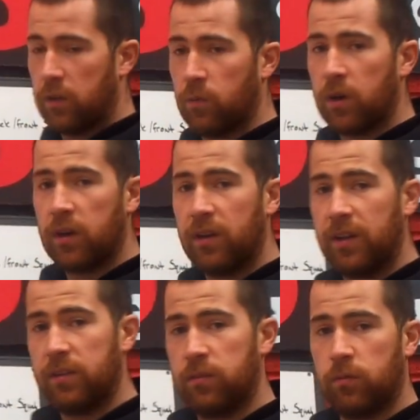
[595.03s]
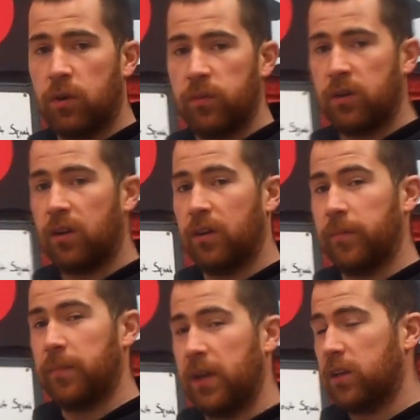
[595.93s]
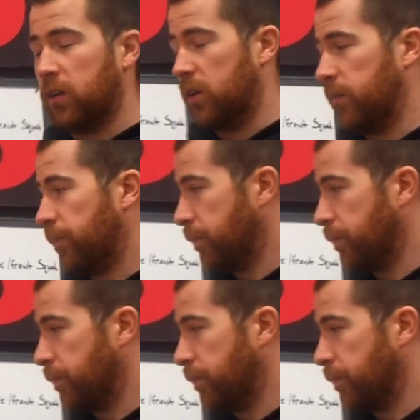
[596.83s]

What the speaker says: the WOD is what we call a METCON.